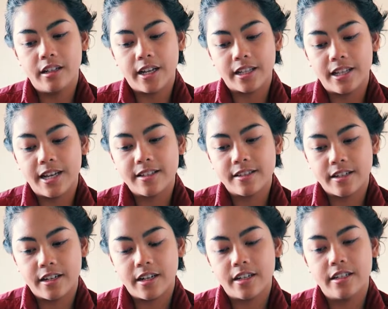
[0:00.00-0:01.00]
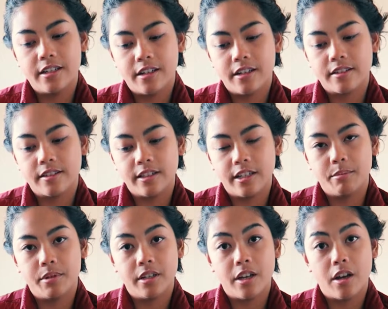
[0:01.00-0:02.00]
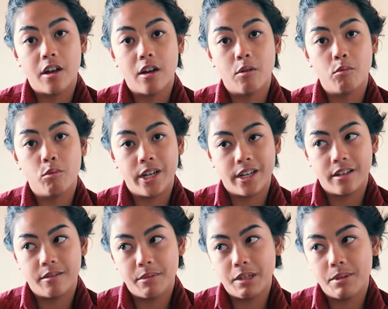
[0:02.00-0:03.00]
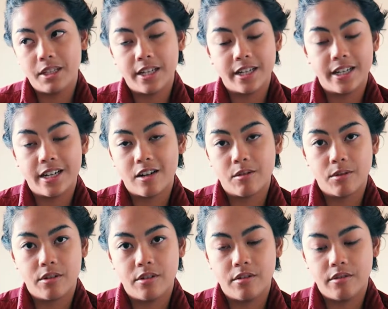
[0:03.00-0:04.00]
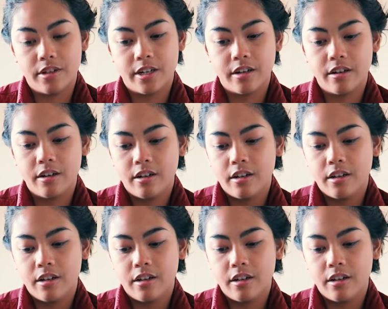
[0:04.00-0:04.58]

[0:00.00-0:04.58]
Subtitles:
Like last night I did not sleep a wink, maybe like an hour or two there.